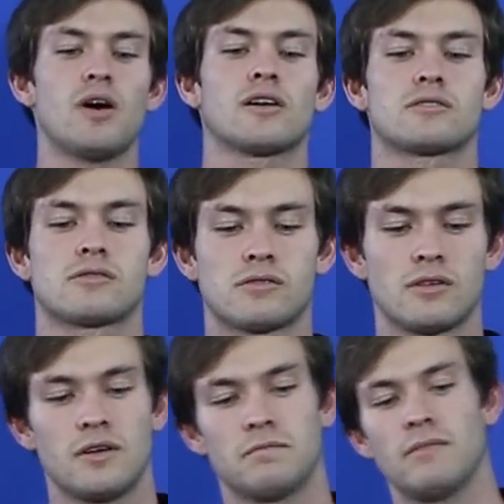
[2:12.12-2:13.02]
box,
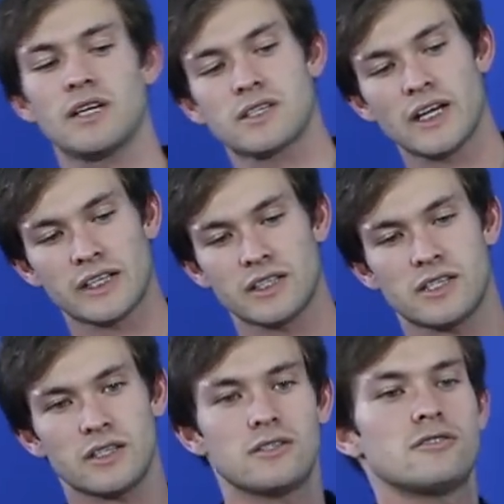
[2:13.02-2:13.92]
much like the
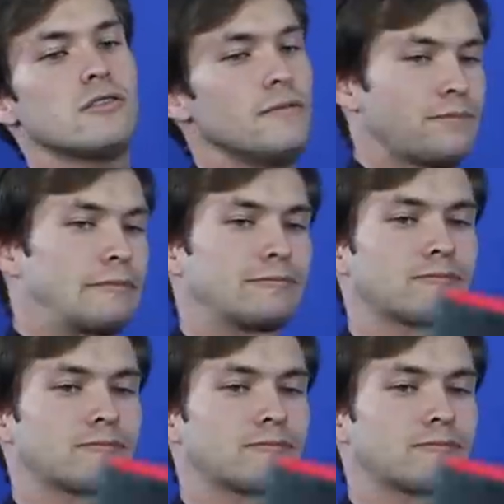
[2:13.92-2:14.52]
62,